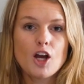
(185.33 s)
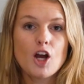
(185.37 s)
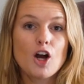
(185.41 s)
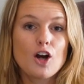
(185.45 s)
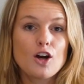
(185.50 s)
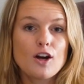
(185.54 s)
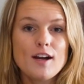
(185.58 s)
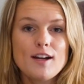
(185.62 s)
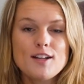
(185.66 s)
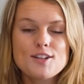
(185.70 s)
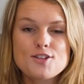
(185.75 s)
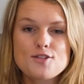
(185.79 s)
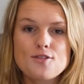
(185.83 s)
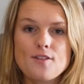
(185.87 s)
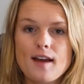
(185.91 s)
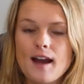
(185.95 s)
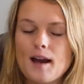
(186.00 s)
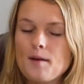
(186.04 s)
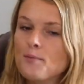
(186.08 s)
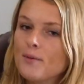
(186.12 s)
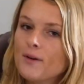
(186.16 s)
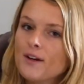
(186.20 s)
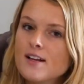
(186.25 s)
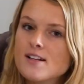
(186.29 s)
Alright, so
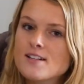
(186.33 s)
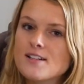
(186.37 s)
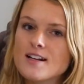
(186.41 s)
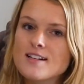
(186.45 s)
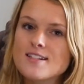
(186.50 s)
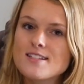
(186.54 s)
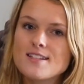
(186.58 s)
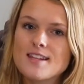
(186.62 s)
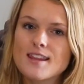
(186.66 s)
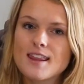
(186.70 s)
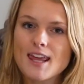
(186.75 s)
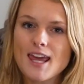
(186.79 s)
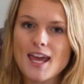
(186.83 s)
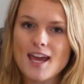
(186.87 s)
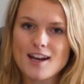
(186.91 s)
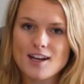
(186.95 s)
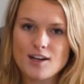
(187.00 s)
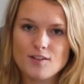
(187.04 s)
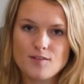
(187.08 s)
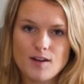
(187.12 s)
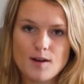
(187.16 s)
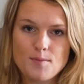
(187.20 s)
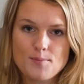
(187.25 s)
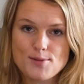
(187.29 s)
that brings us to the end
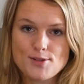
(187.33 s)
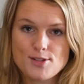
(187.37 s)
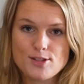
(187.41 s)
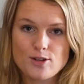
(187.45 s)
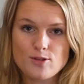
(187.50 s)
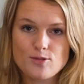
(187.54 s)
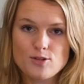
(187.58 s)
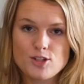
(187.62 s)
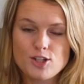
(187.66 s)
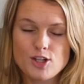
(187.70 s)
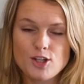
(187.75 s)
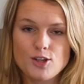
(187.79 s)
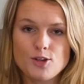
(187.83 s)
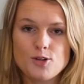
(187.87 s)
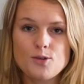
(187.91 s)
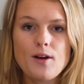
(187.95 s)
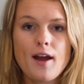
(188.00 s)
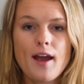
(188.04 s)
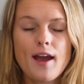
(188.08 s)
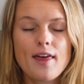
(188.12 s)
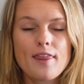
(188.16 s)
of episode 2.